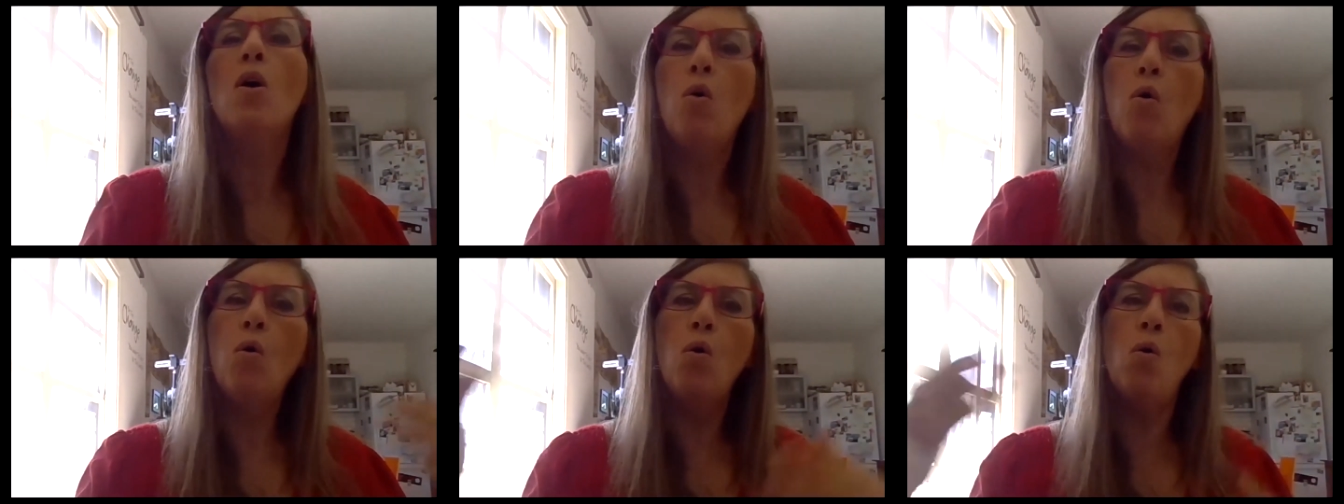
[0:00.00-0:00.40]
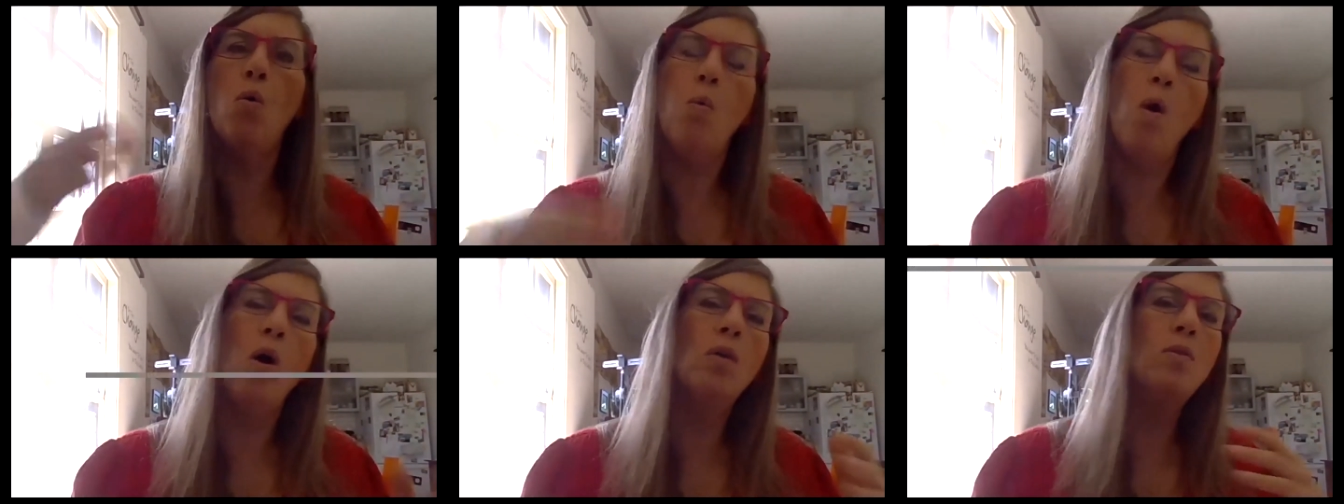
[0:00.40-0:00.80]

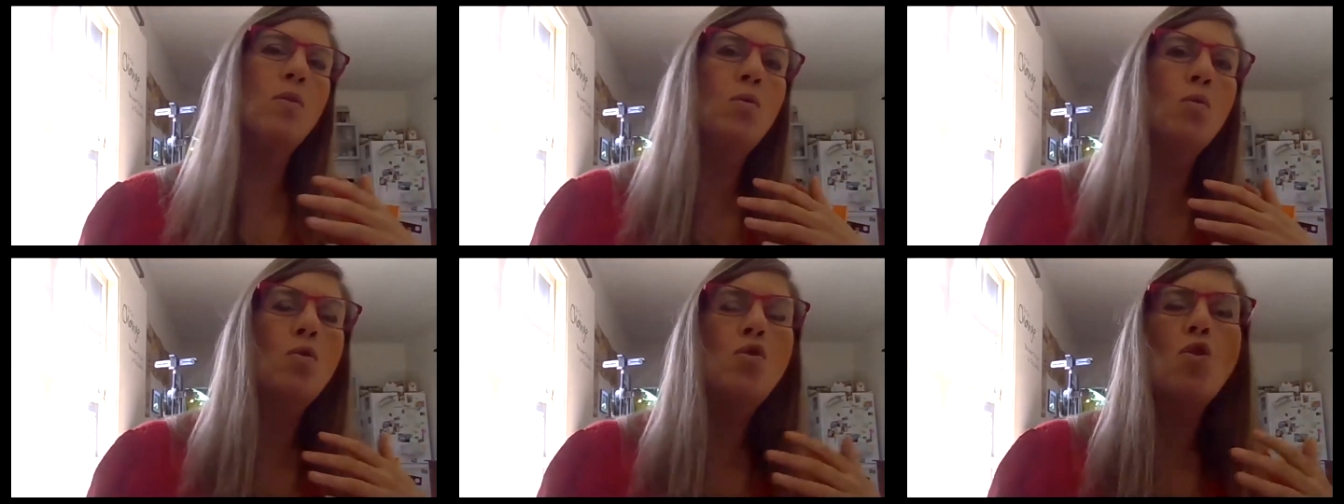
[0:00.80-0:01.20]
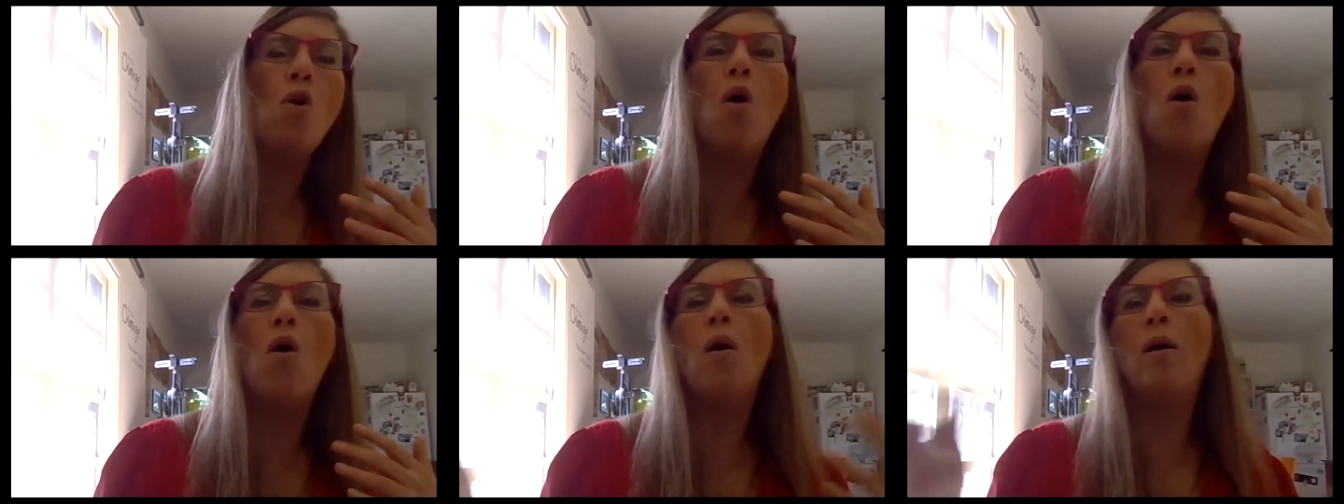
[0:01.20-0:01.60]
Who wants to
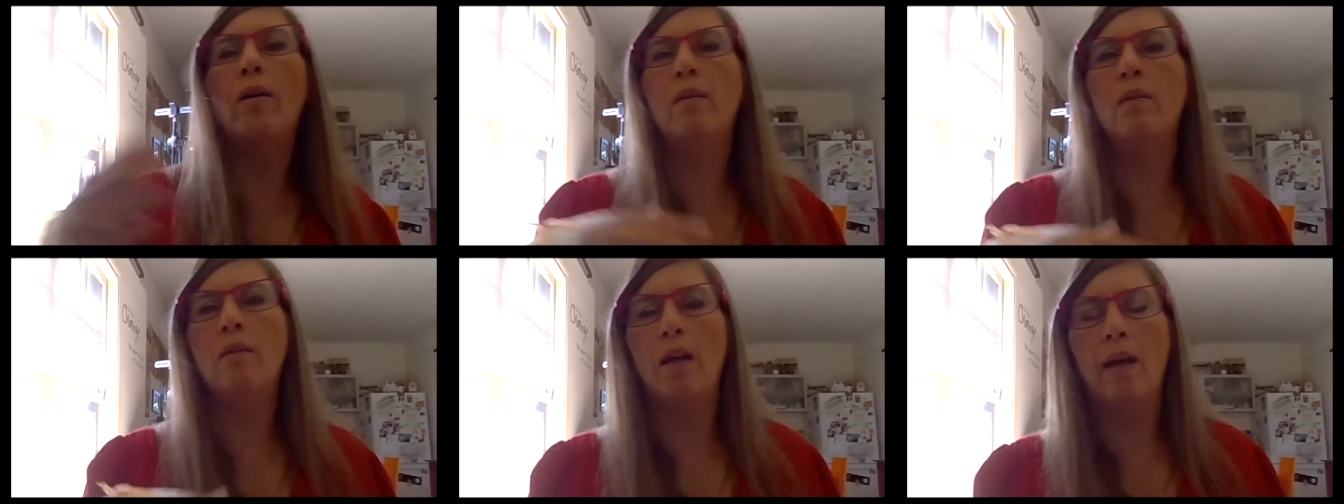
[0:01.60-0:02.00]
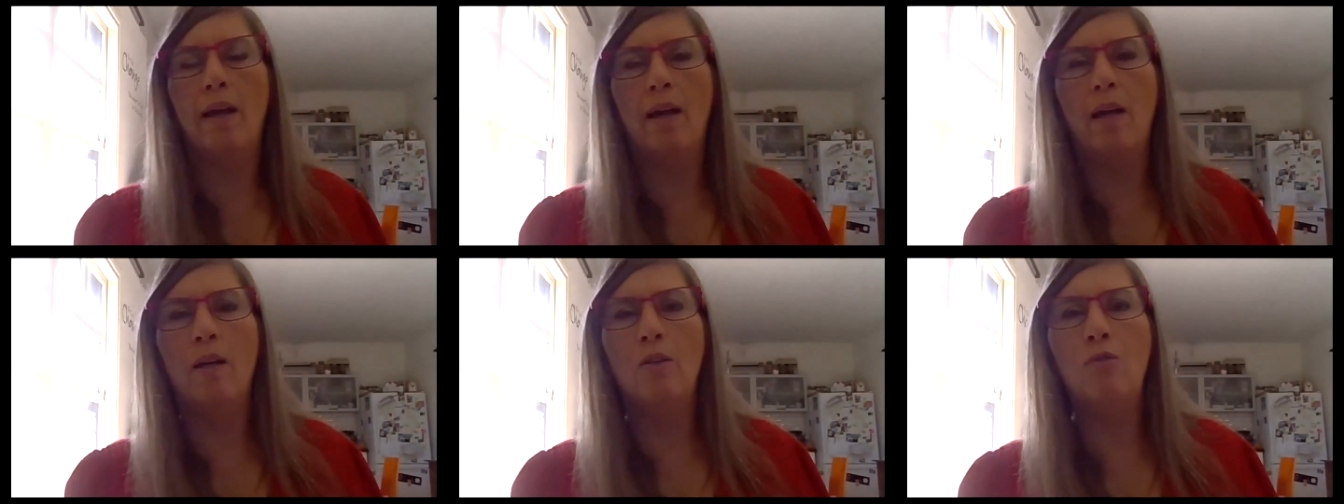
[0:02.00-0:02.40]
join
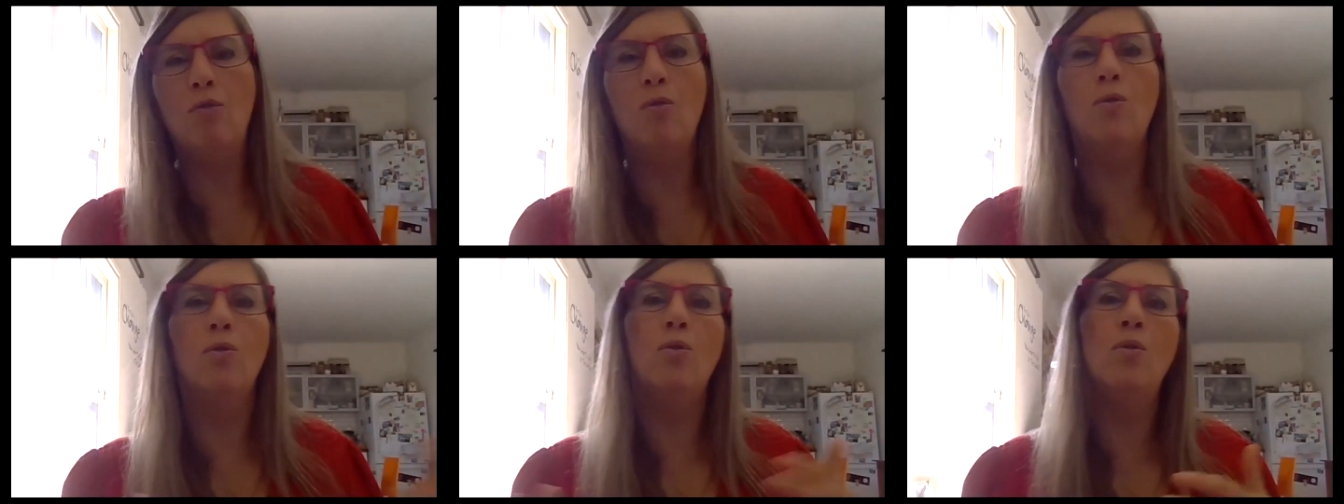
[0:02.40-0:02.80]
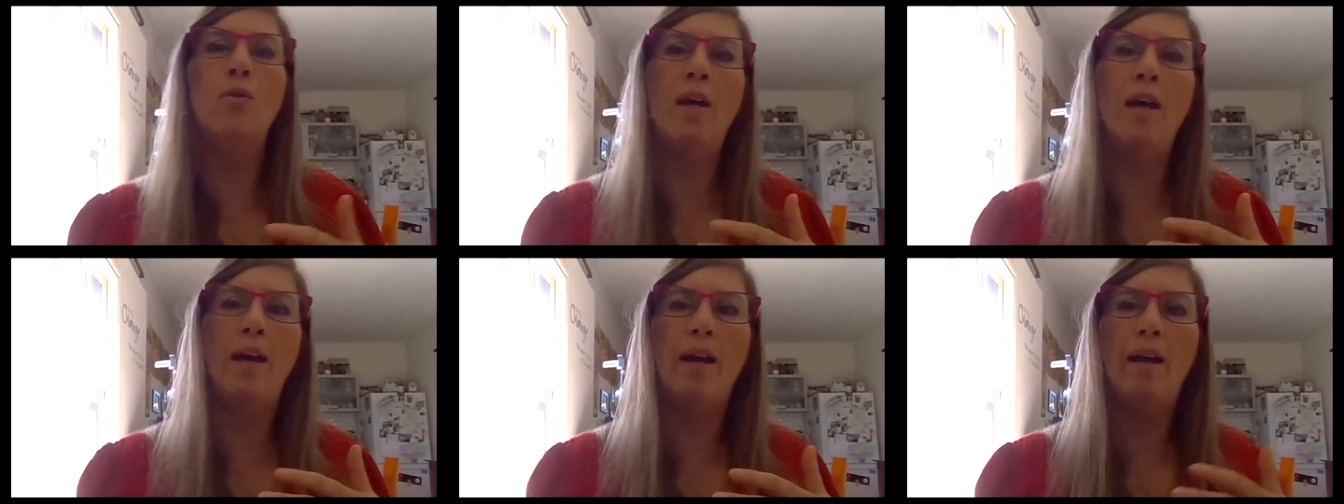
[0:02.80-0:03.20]
to
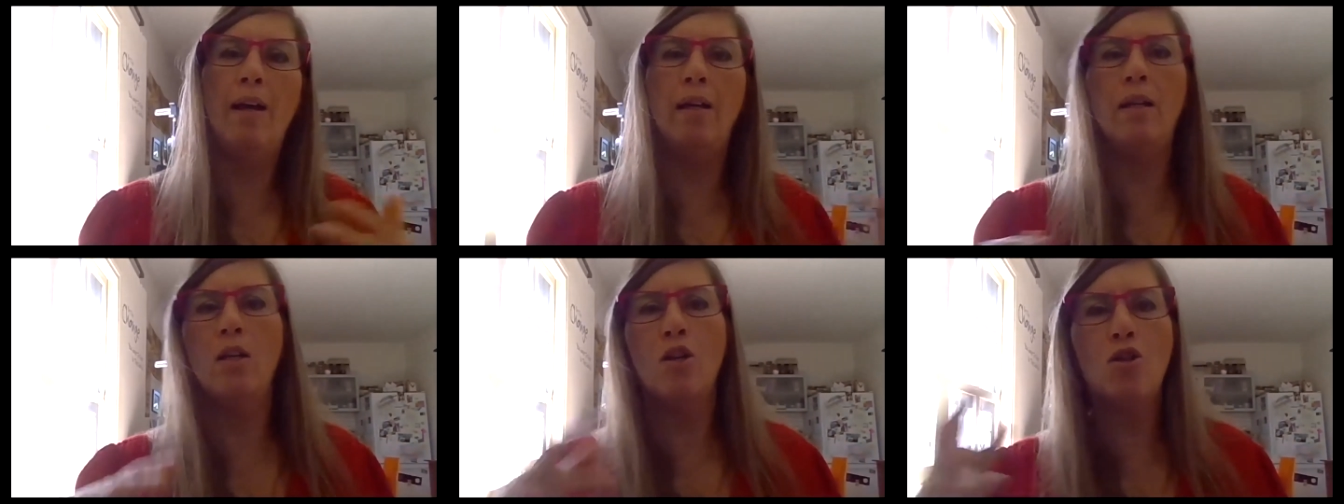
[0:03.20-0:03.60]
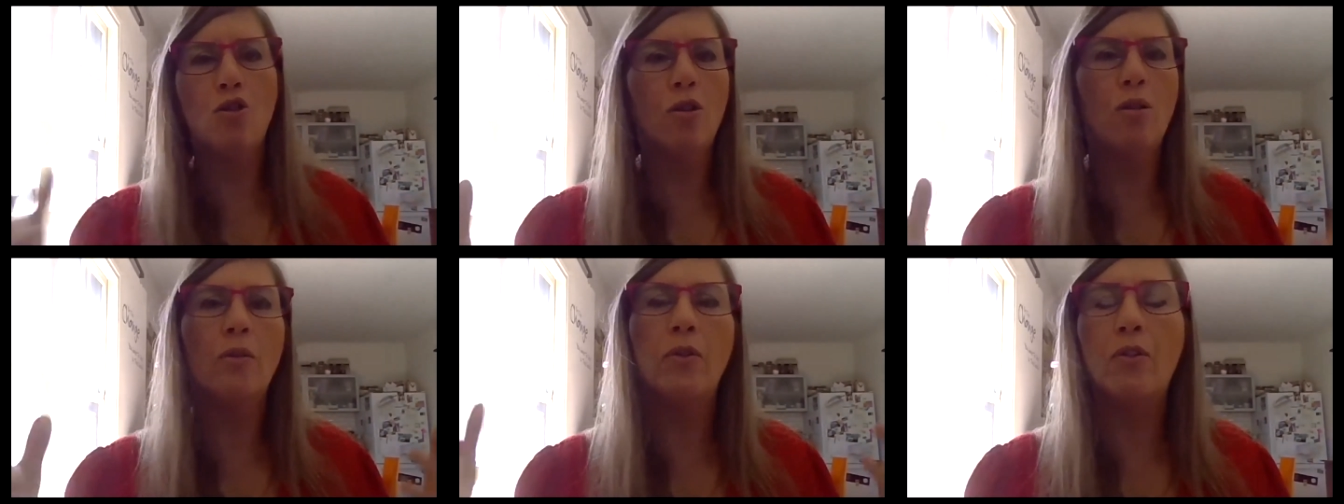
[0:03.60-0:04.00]
the
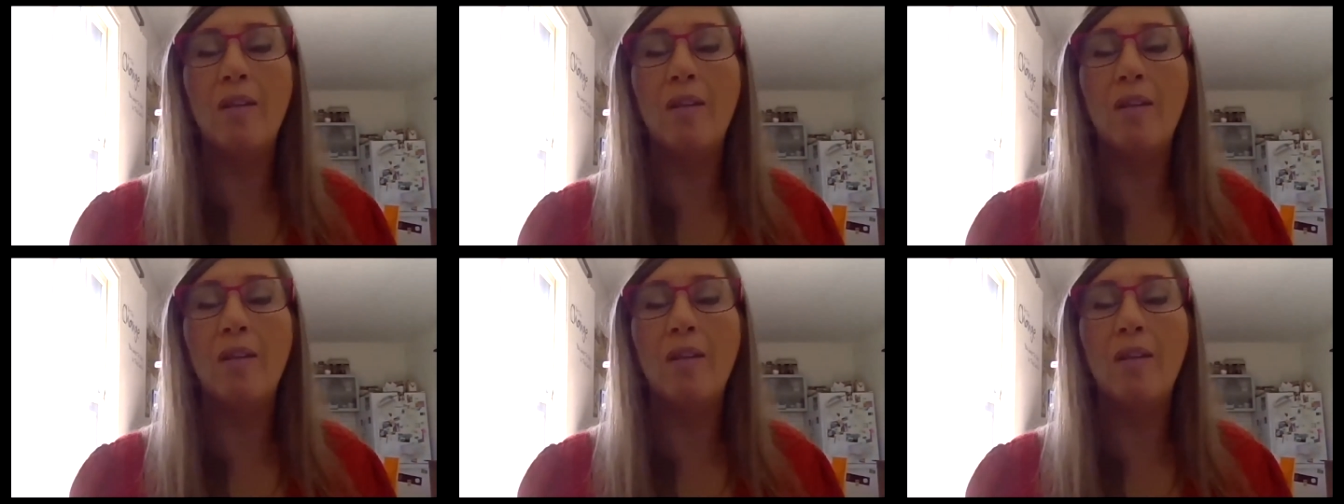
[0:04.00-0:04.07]
initial